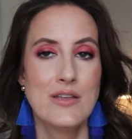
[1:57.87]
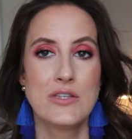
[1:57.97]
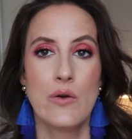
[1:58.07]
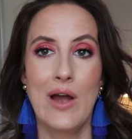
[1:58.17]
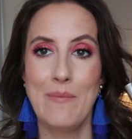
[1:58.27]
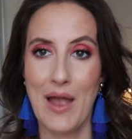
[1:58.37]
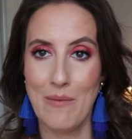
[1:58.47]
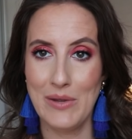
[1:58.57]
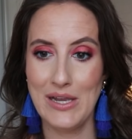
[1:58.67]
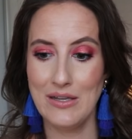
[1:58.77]
So I'm
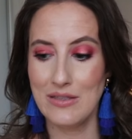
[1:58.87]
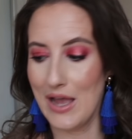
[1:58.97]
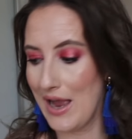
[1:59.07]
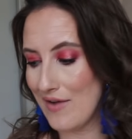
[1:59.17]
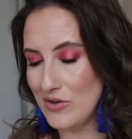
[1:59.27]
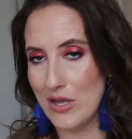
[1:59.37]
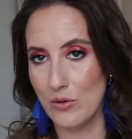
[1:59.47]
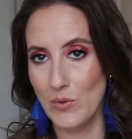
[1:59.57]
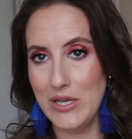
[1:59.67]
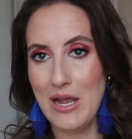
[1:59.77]
happy that I have
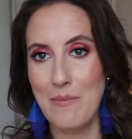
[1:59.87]
another one.